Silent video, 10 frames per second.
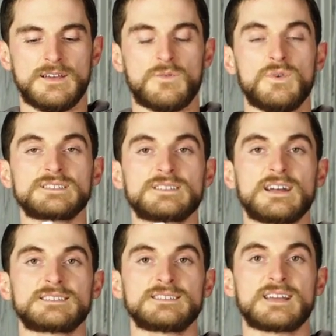And once
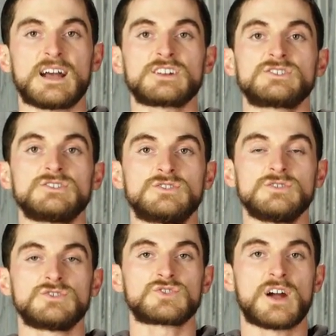that's attached to
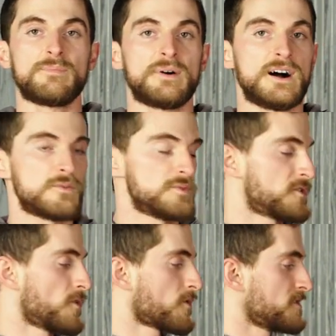the tripod with the
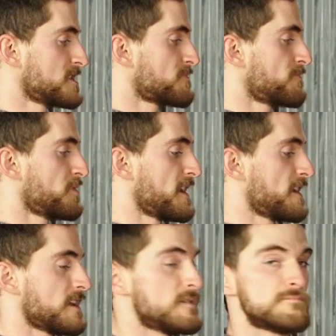quick release
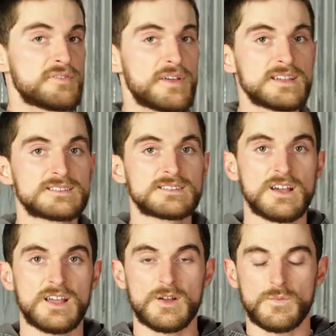plate in place,
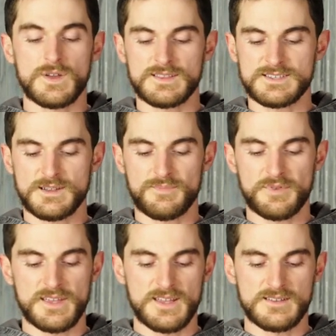we can
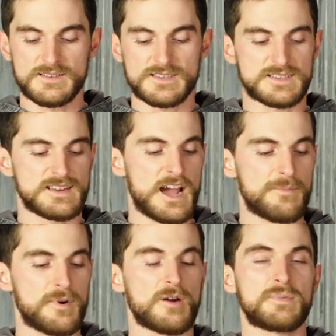simply
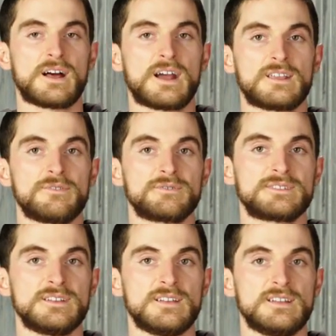snap our
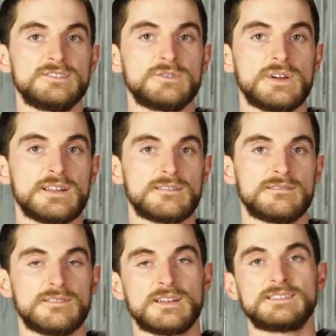binoculars into it
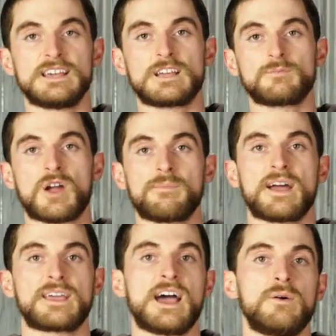and take them right
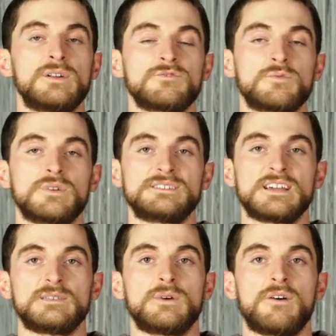back out whenever we want to
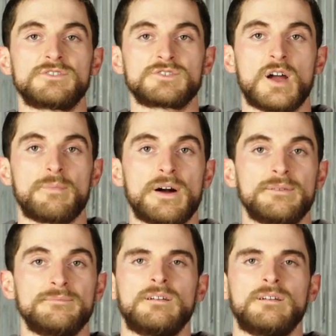take them off the tripod.